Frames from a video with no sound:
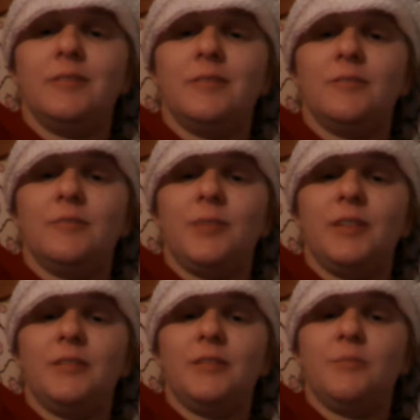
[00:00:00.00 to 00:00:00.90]
with
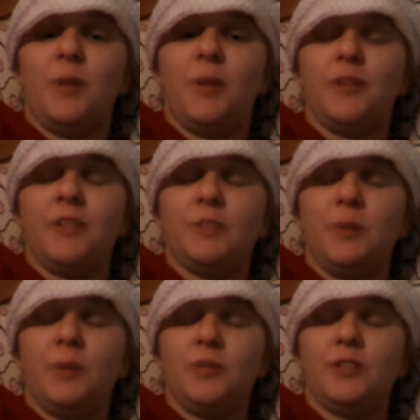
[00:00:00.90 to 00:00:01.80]
his part of his
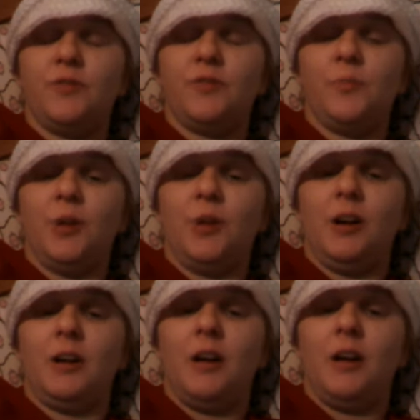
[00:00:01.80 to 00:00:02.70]
bonus from work,
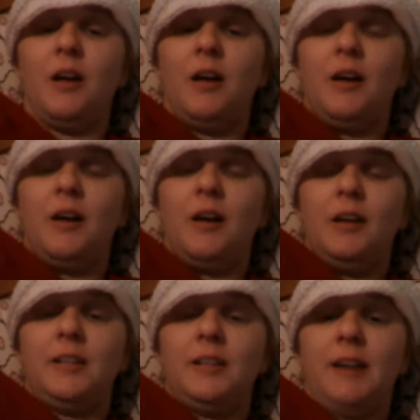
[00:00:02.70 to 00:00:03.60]

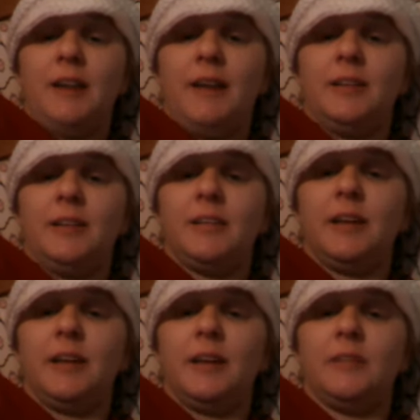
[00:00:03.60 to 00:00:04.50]
he decided to
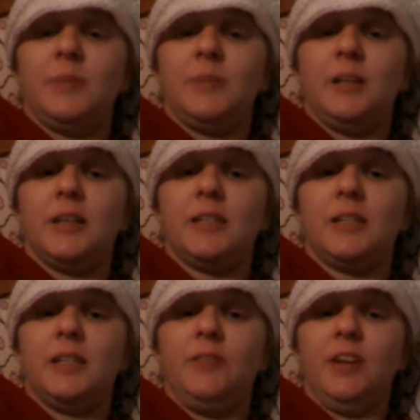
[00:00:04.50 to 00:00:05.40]
get me a
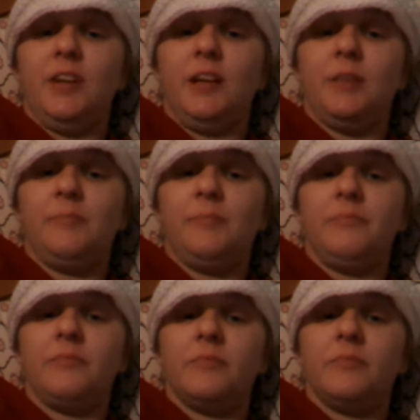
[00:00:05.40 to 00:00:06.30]
TV
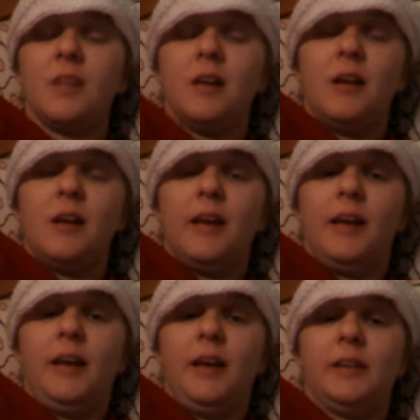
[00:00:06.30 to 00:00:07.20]

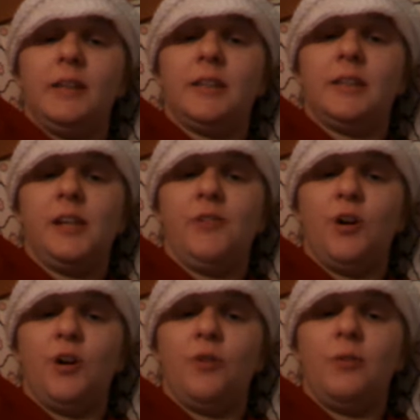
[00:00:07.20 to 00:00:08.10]
and a
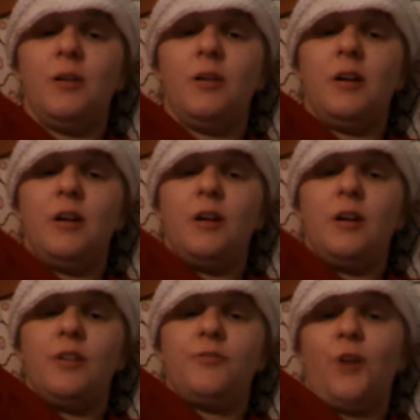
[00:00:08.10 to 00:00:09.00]
TiVo
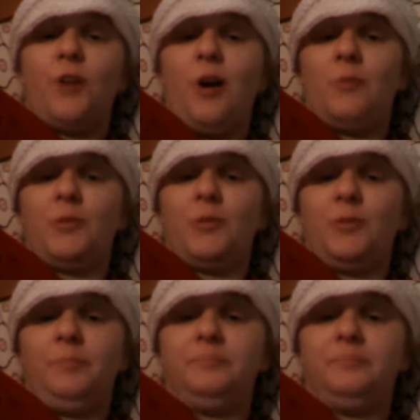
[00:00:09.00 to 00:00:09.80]
for our room.